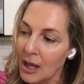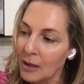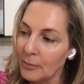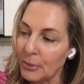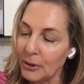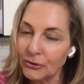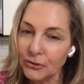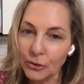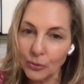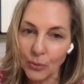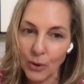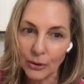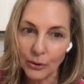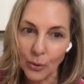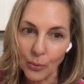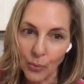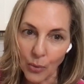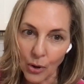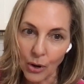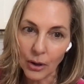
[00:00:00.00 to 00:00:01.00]
but you want to
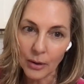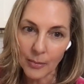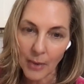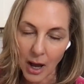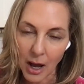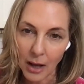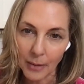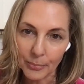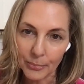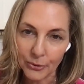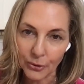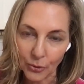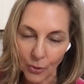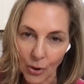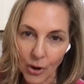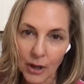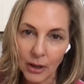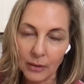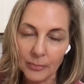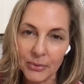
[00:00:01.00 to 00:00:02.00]
warm up your
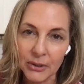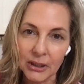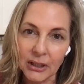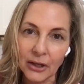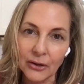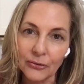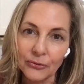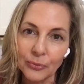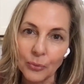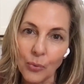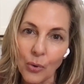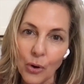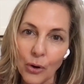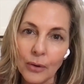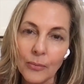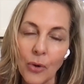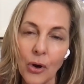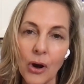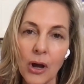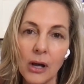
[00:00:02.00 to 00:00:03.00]
oil, because
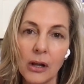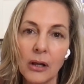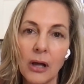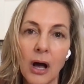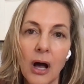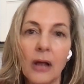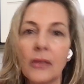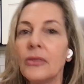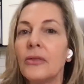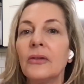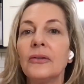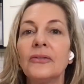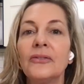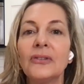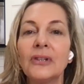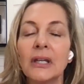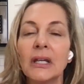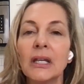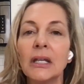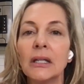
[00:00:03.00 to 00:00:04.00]
warm oil on the
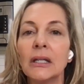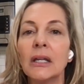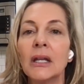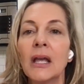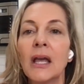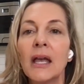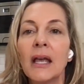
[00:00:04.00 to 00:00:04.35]
skin